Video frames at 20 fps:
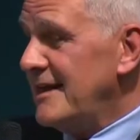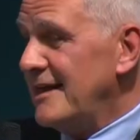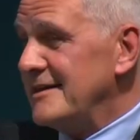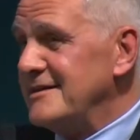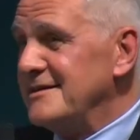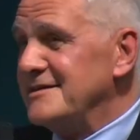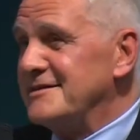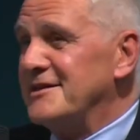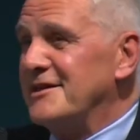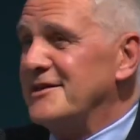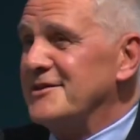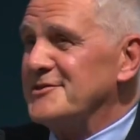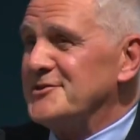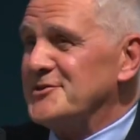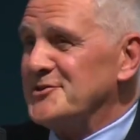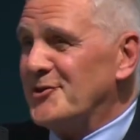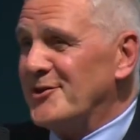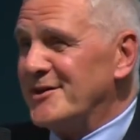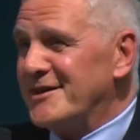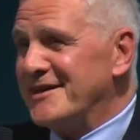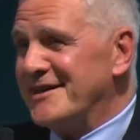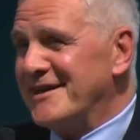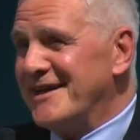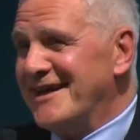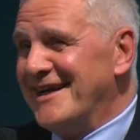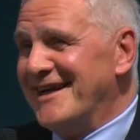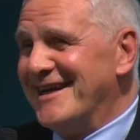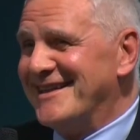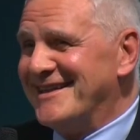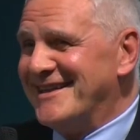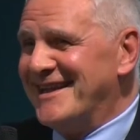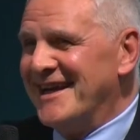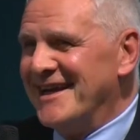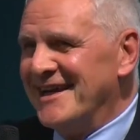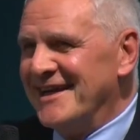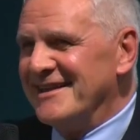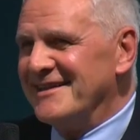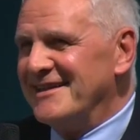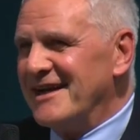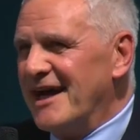that is a short
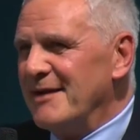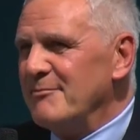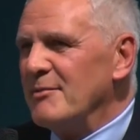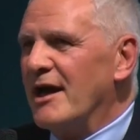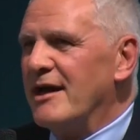time.